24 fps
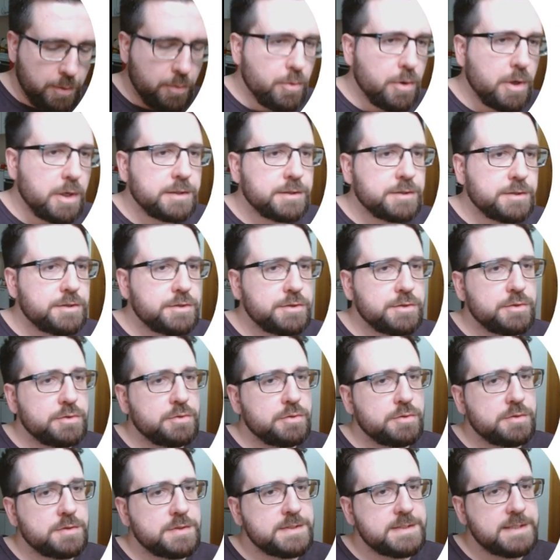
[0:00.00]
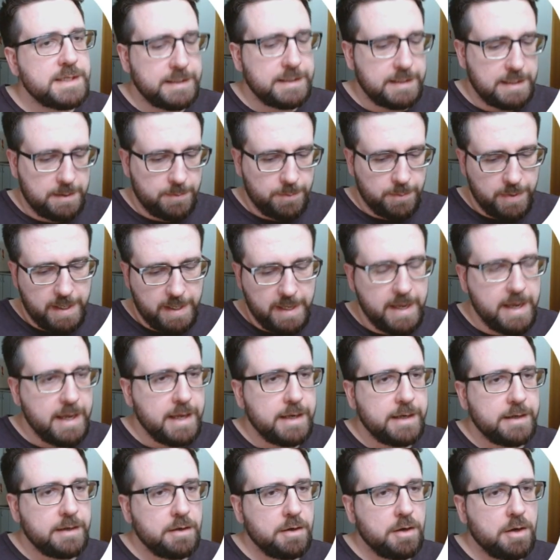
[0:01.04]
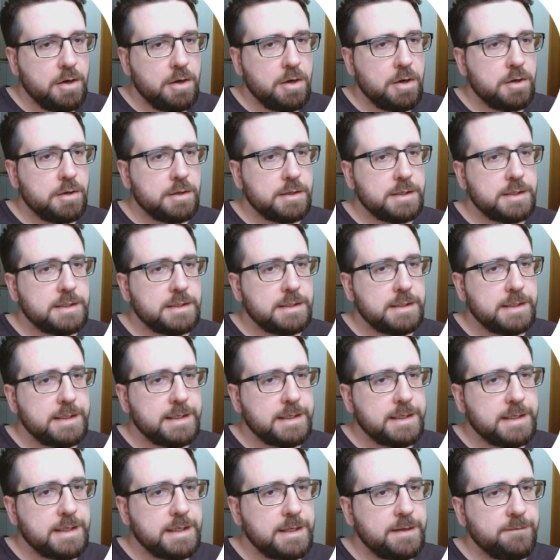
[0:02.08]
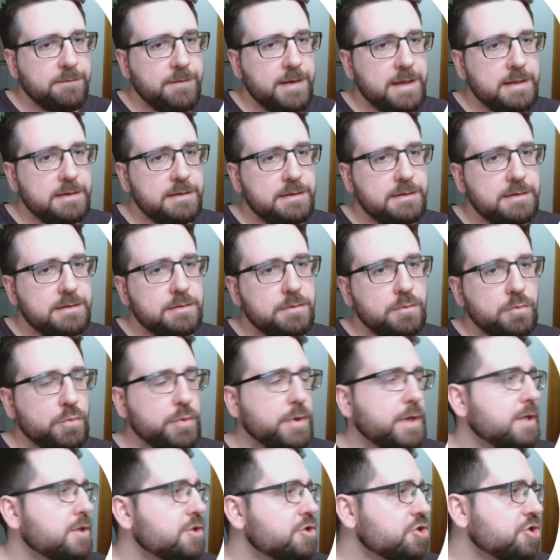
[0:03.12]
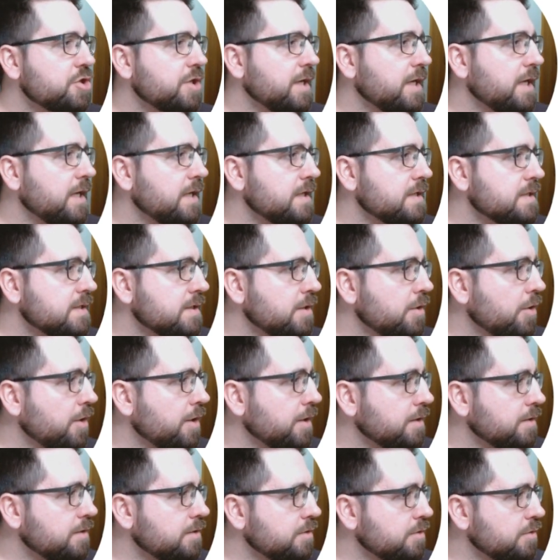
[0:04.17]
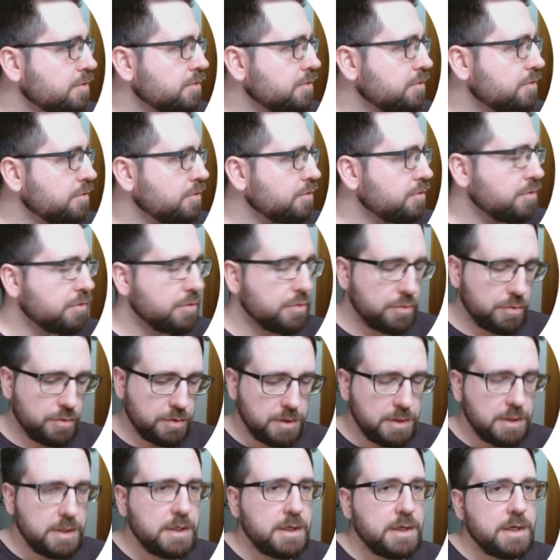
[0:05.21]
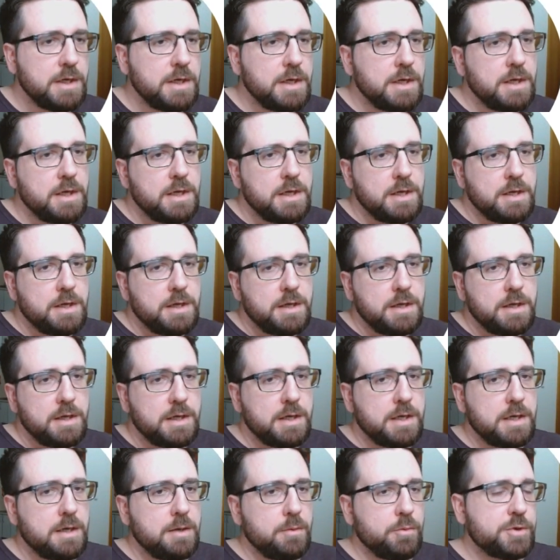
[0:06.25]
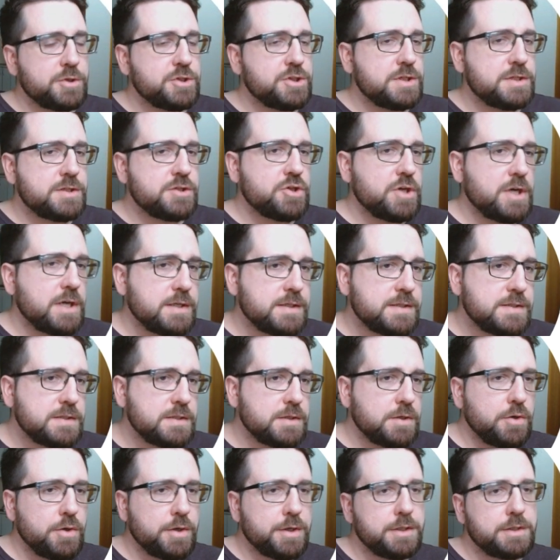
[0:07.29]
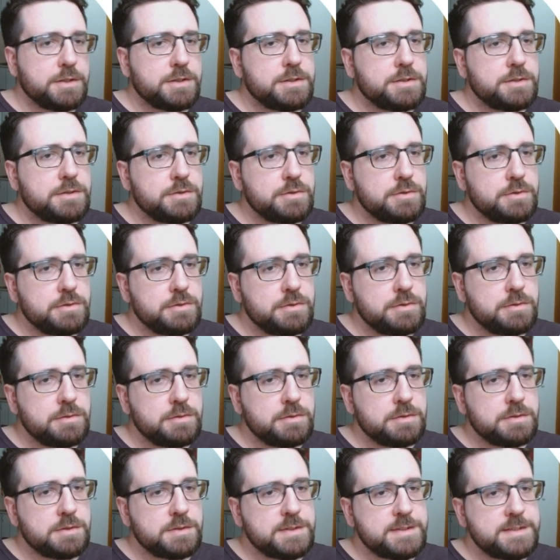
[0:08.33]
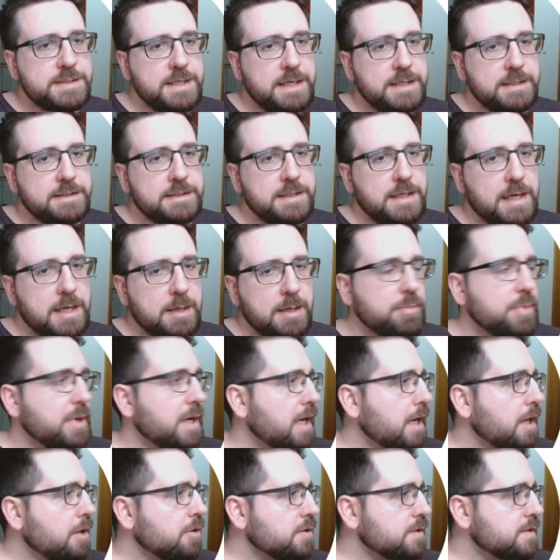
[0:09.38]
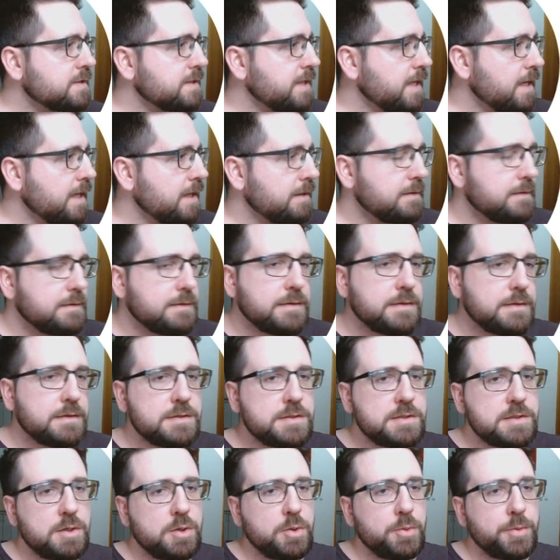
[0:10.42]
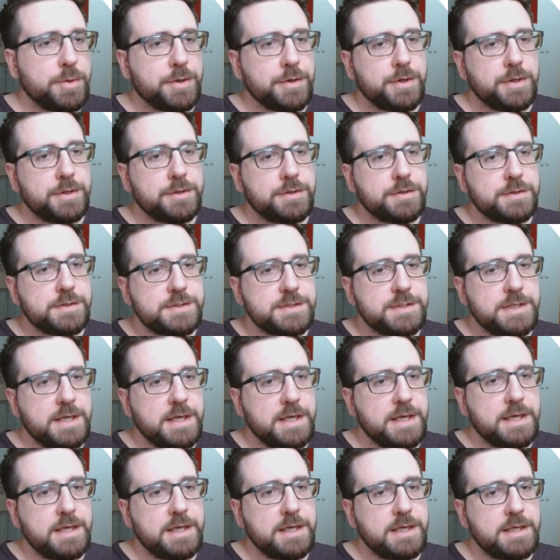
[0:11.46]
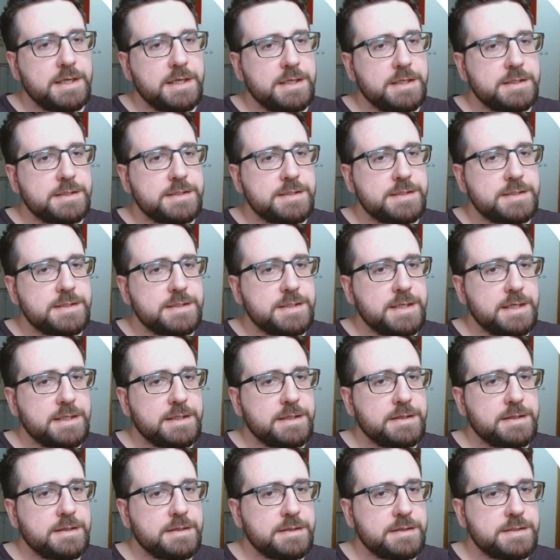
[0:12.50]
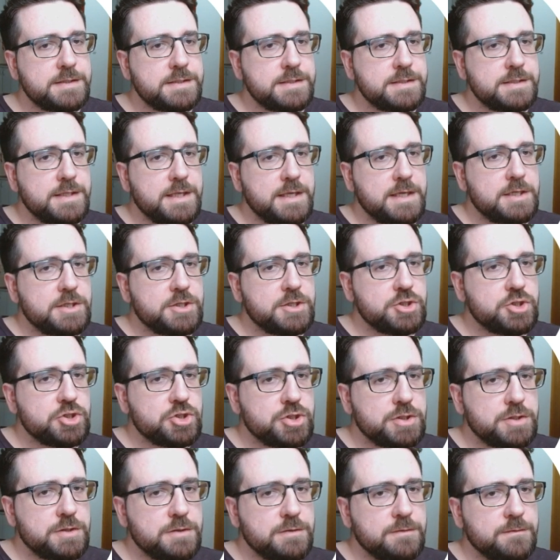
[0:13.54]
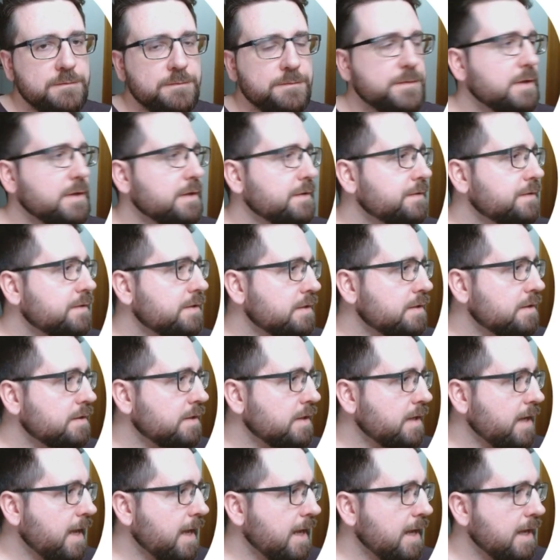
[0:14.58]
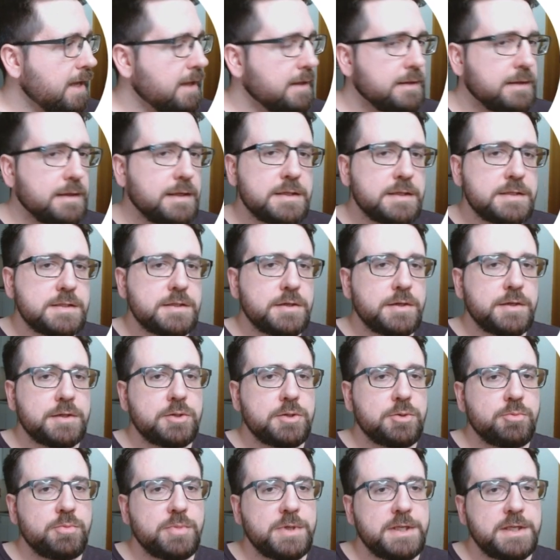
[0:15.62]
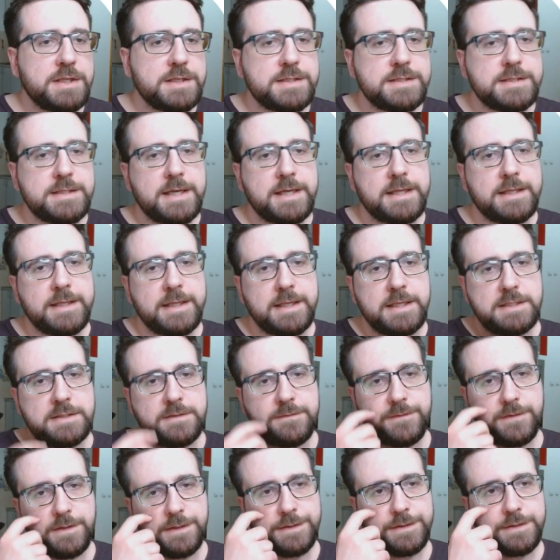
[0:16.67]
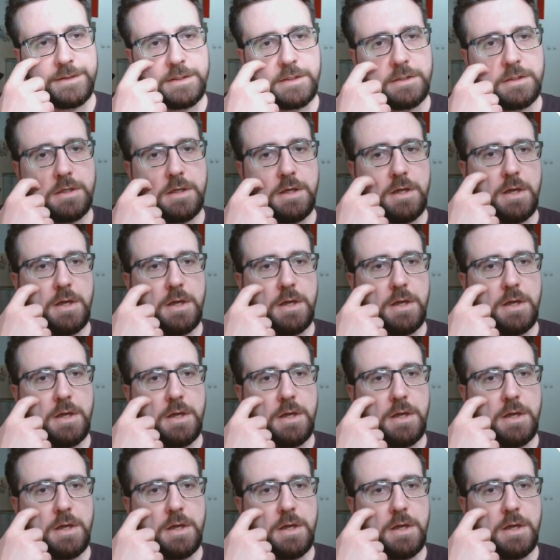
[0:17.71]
want to set up an on-click event, which is going to do which is just going to set up our state. So we're going to say set station filter, and it's going to be set as filter.